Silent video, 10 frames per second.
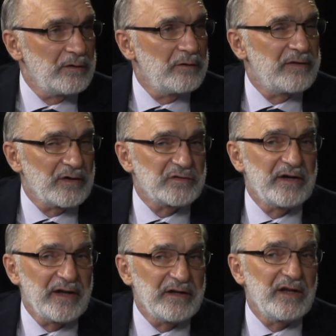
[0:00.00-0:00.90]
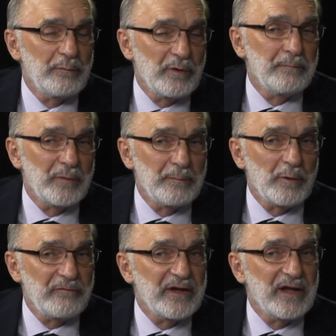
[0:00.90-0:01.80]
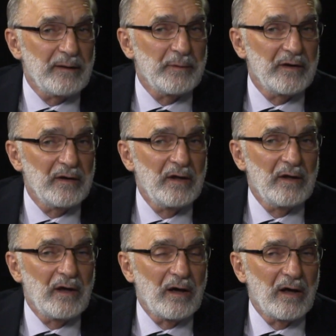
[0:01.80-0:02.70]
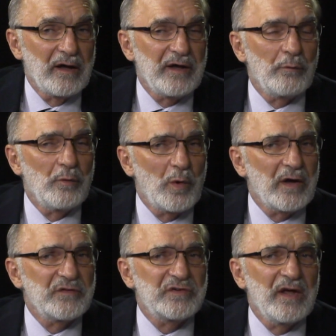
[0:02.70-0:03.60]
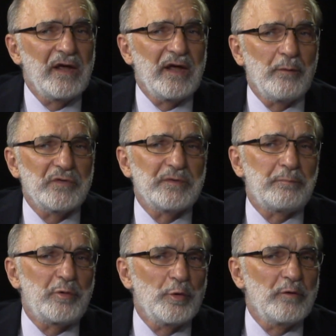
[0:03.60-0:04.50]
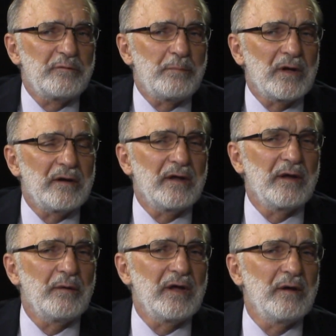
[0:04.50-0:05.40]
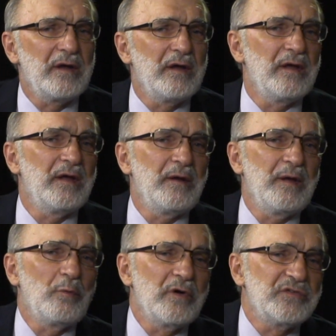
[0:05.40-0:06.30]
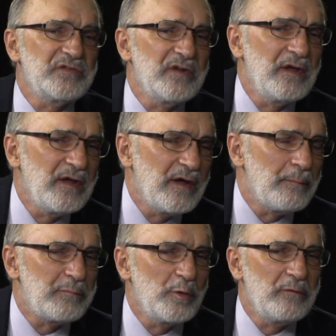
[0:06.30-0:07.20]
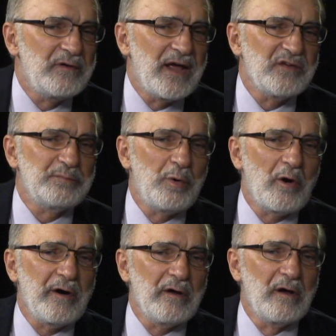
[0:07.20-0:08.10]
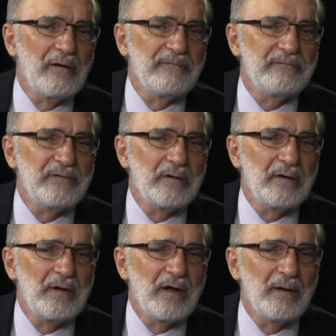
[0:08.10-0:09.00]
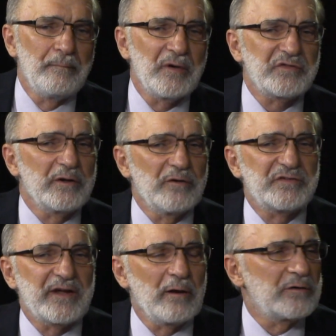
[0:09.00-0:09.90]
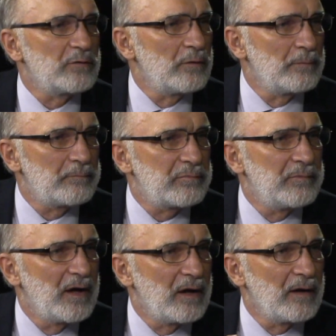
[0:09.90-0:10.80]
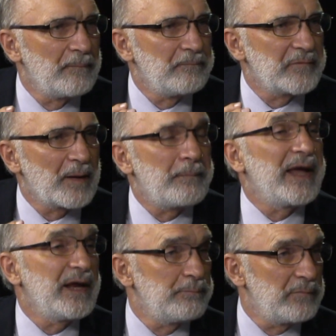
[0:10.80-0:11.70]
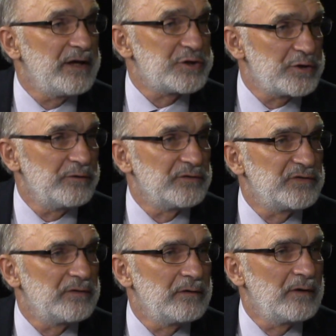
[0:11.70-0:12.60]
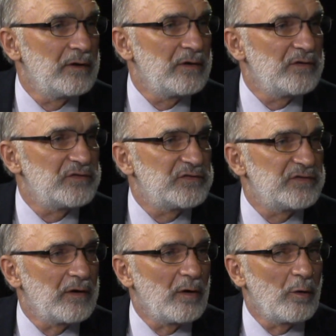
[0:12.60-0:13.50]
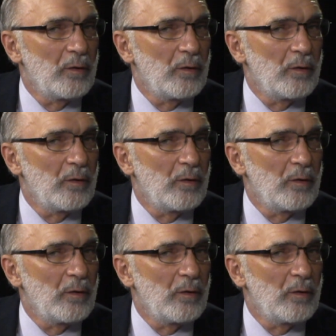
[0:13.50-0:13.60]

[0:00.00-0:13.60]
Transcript: In 2018, when Murphy came in, it was approved, but it was approved as part of musculoskeletal pain issues. So